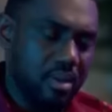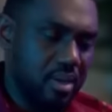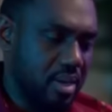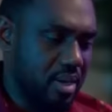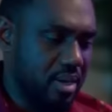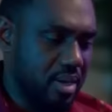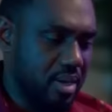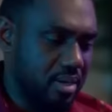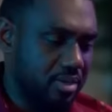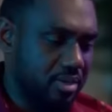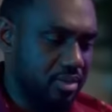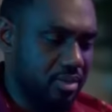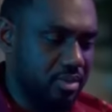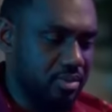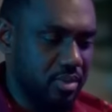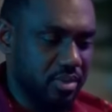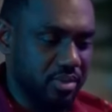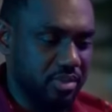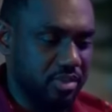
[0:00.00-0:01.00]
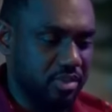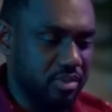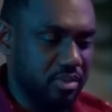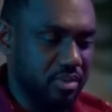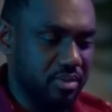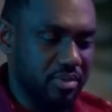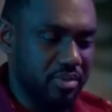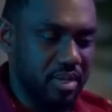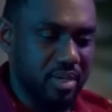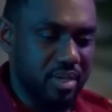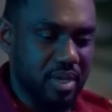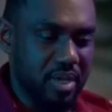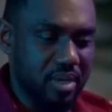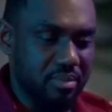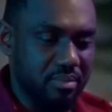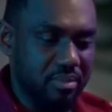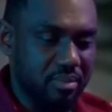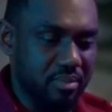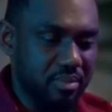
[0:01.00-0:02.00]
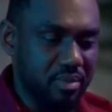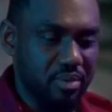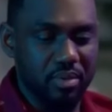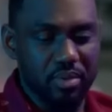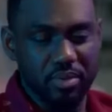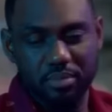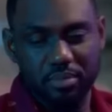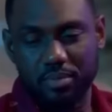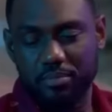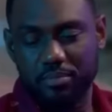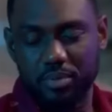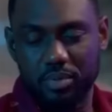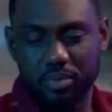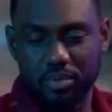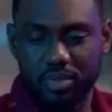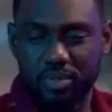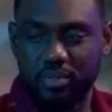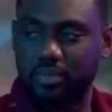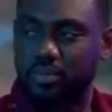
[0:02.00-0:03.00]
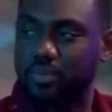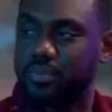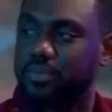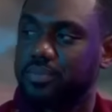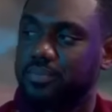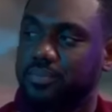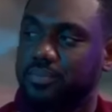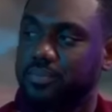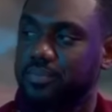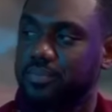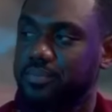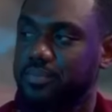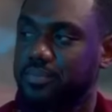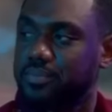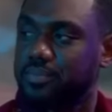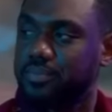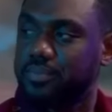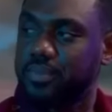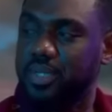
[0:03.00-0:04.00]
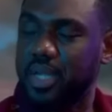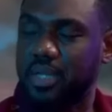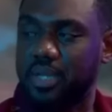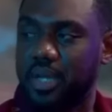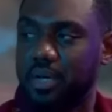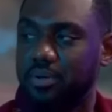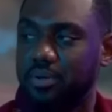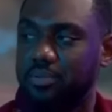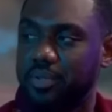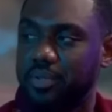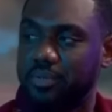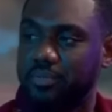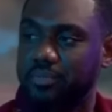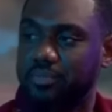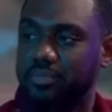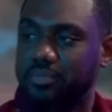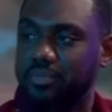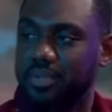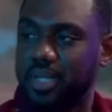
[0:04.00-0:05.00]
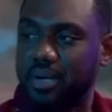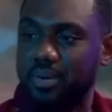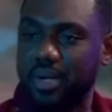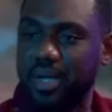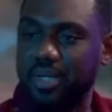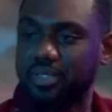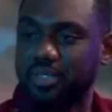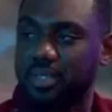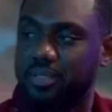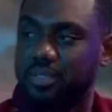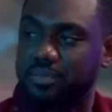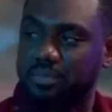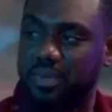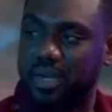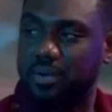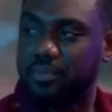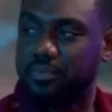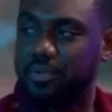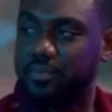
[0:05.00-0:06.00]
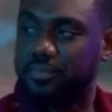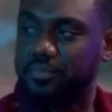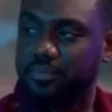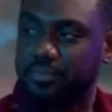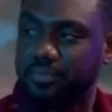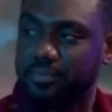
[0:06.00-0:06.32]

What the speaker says: And I just want you to know that I'm going to propose to Adalvi. I'll ask her to marry me.